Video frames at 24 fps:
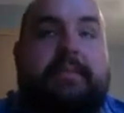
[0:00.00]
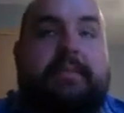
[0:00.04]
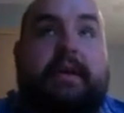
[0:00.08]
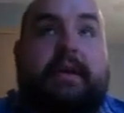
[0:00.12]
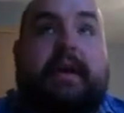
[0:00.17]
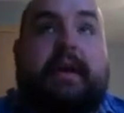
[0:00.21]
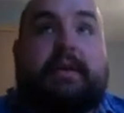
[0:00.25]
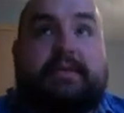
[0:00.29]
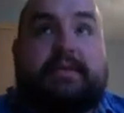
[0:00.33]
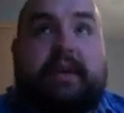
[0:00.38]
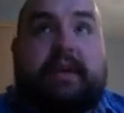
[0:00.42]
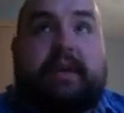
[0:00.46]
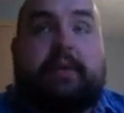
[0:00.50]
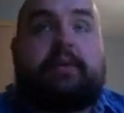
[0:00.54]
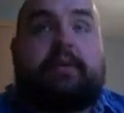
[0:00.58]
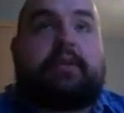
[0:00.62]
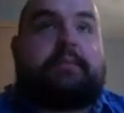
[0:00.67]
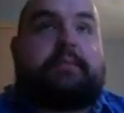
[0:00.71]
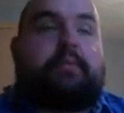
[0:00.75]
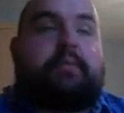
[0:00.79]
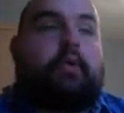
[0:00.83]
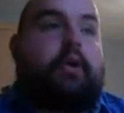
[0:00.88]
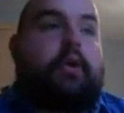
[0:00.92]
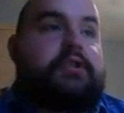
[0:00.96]
But yeah, it was like what
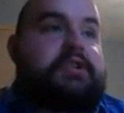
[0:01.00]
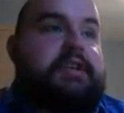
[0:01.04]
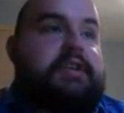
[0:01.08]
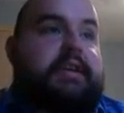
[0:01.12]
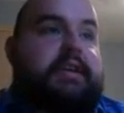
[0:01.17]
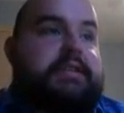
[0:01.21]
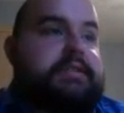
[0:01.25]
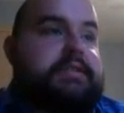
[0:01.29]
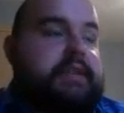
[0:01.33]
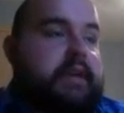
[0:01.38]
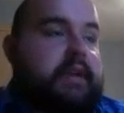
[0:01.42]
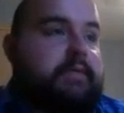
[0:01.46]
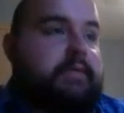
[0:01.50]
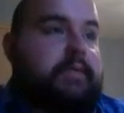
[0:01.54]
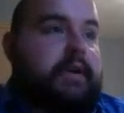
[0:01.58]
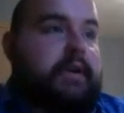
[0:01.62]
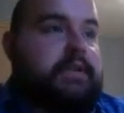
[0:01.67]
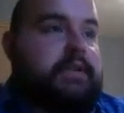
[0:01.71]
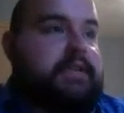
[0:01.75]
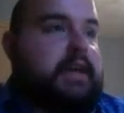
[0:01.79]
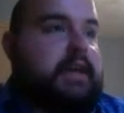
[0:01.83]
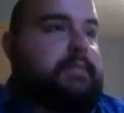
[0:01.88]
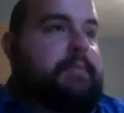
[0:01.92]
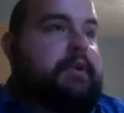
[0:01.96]
the Portuguese did, for
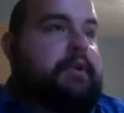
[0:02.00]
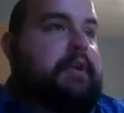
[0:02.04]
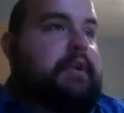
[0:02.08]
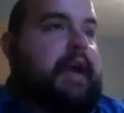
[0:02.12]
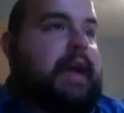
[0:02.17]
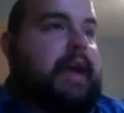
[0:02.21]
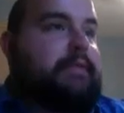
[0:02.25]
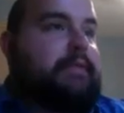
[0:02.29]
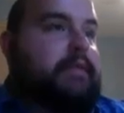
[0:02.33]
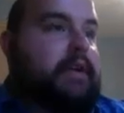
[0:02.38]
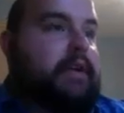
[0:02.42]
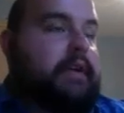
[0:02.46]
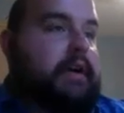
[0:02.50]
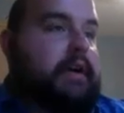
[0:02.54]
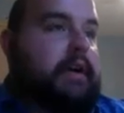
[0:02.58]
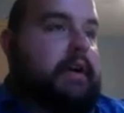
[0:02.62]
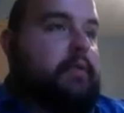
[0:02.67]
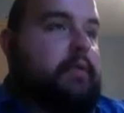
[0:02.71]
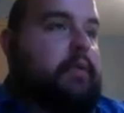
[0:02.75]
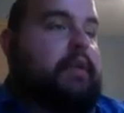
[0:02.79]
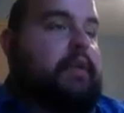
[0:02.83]
example, in Africa,